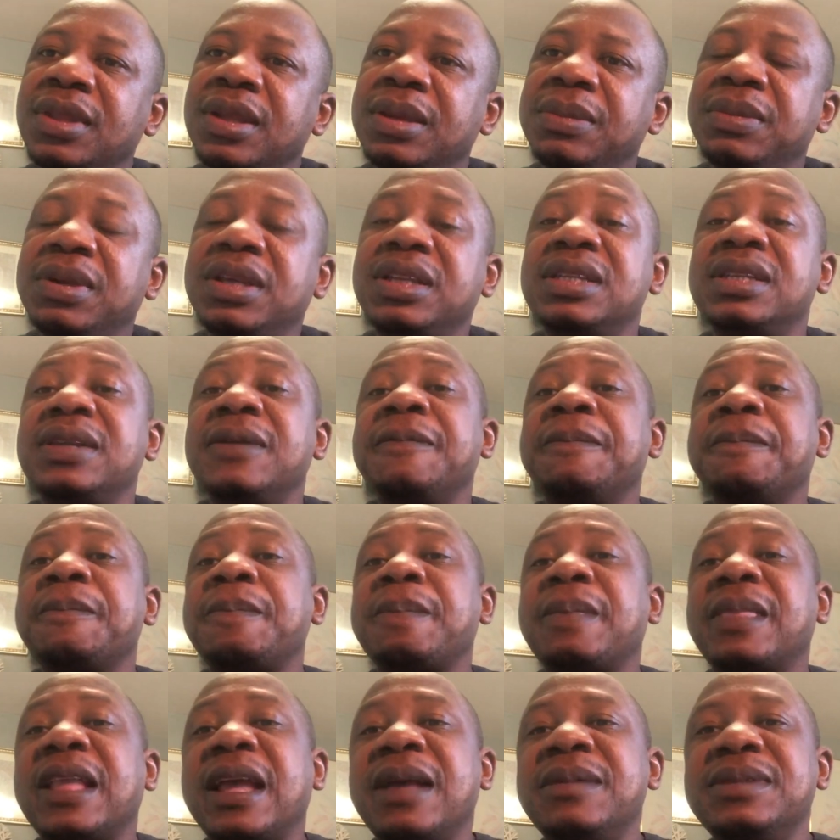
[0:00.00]
Because
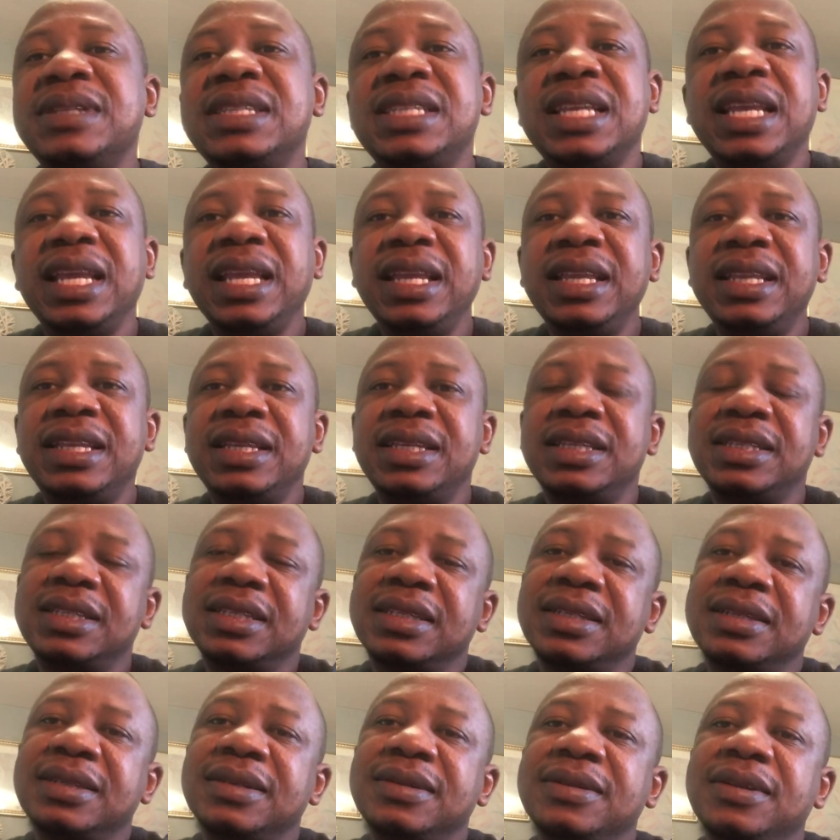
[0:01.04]
I'm saying this
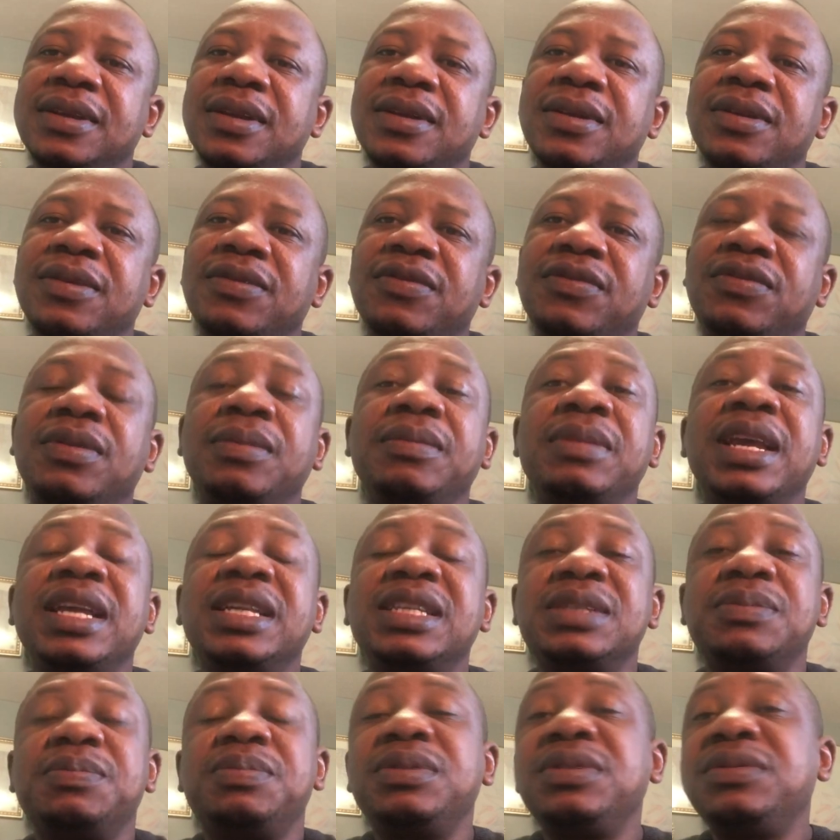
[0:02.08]
from
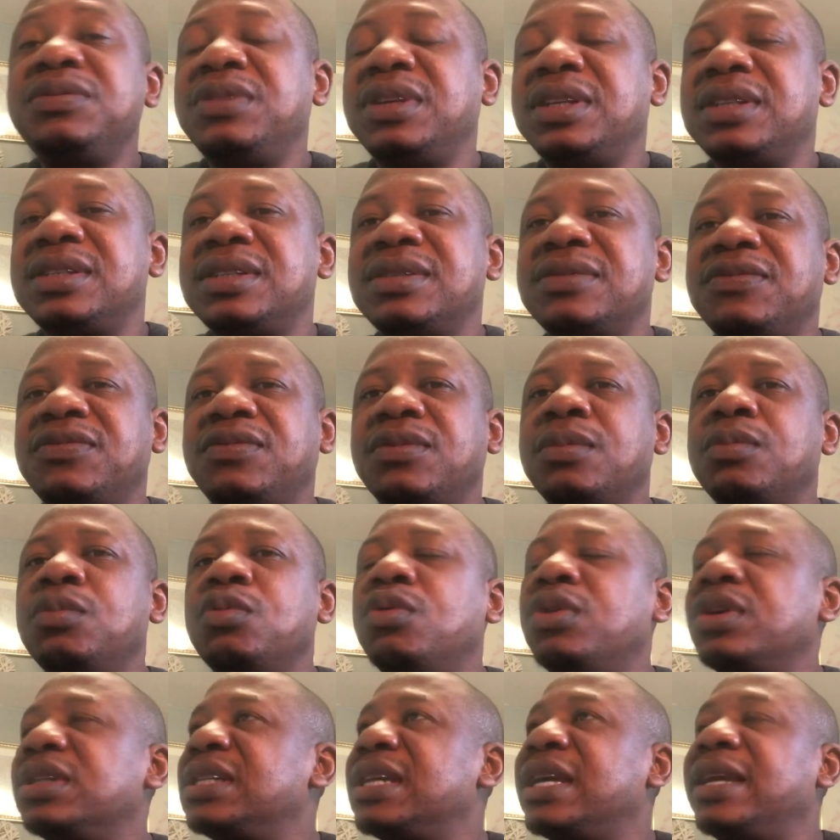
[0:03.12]
experience, from
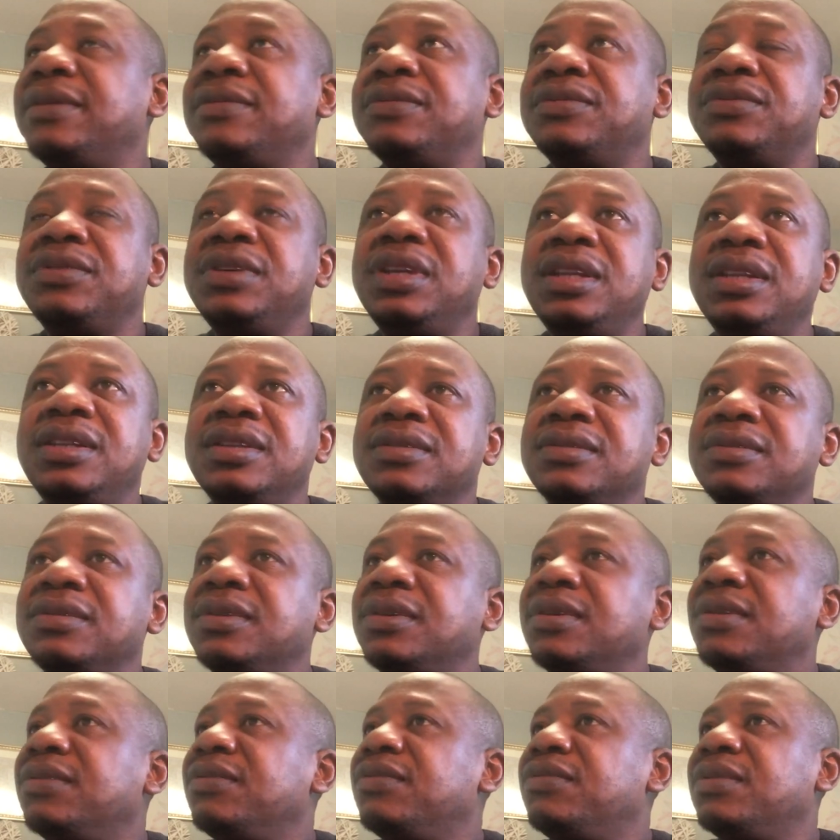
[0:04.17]
what I read,
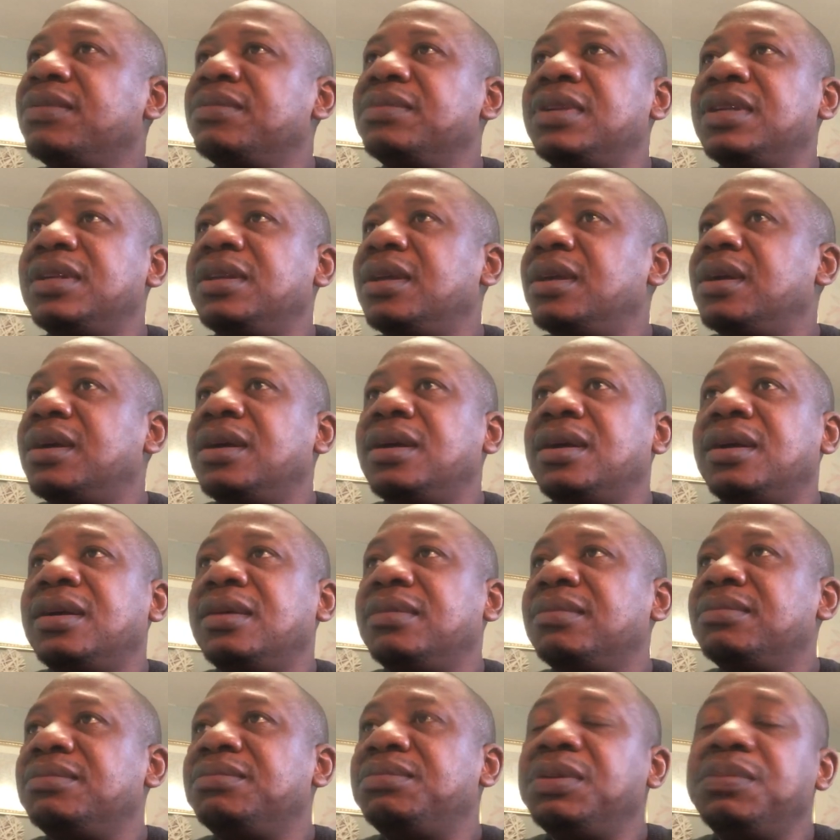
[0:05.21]
from the
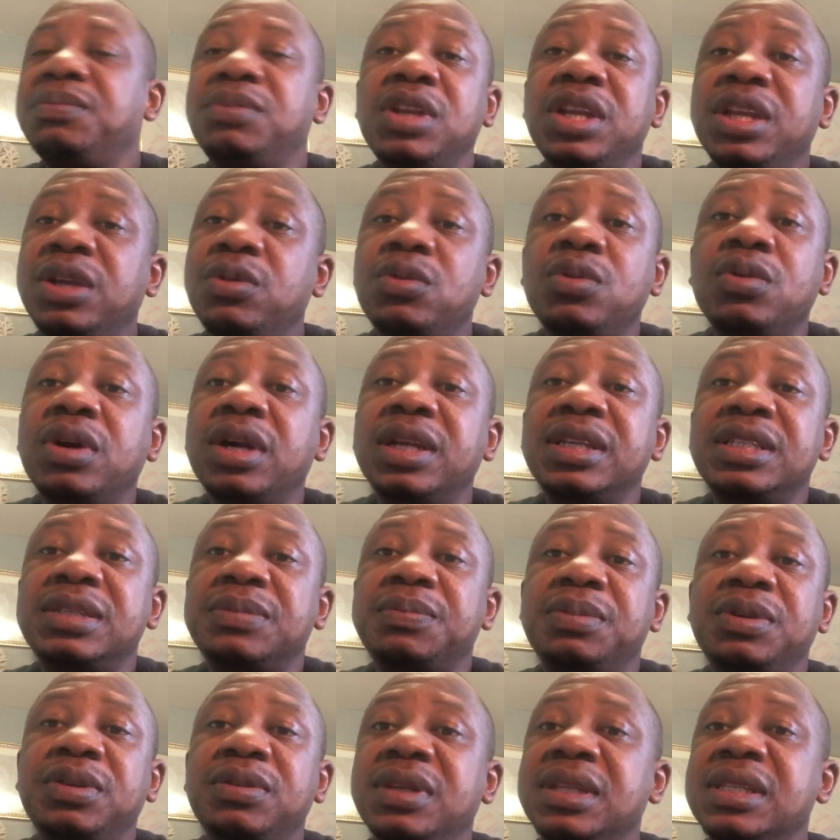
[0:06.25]
biblical
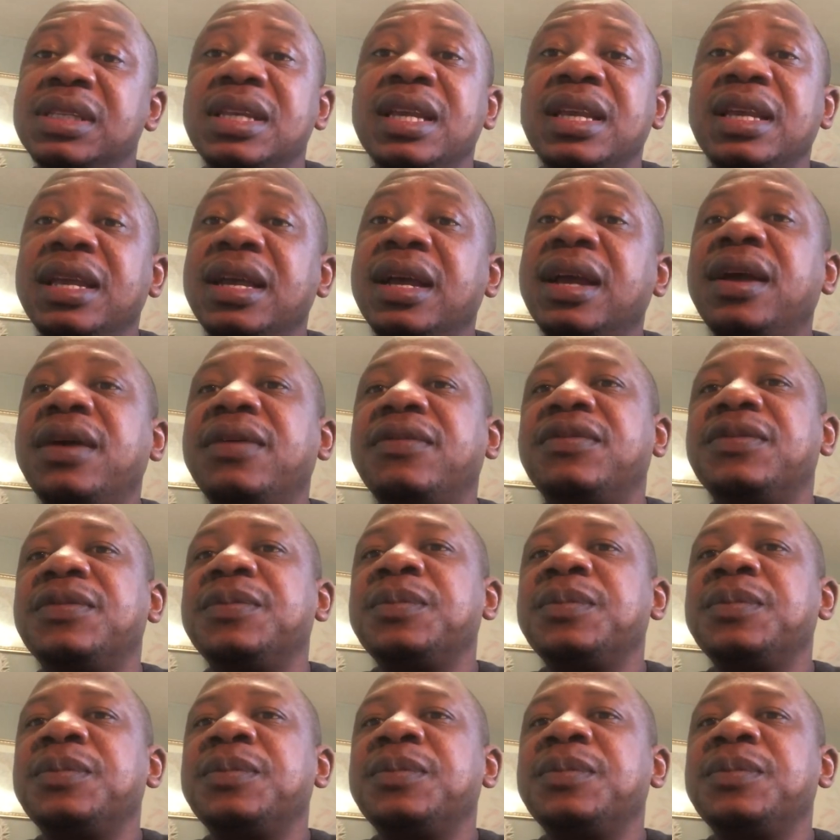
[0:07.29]
experience I have.